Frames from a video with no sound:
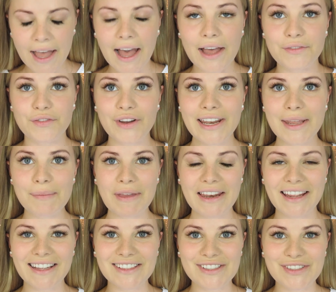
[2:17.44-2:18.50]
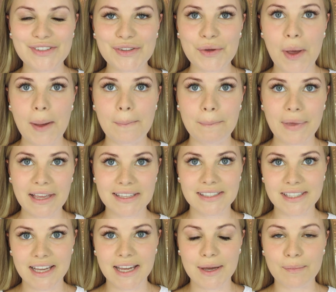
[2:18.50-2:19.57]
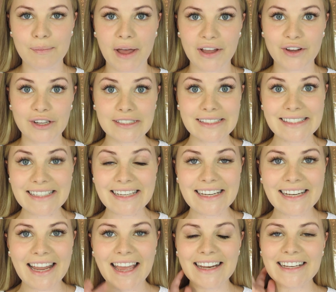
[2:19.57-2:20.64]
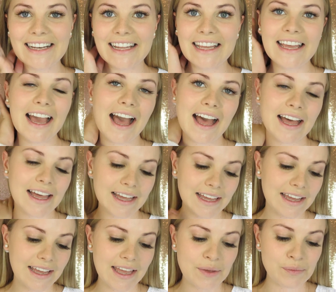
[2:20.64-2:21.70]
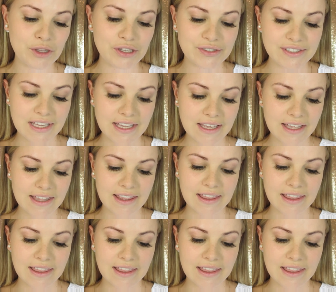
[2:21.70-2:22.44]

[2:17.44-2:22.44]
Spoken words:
I've really been into mixing my concealer lately. I am using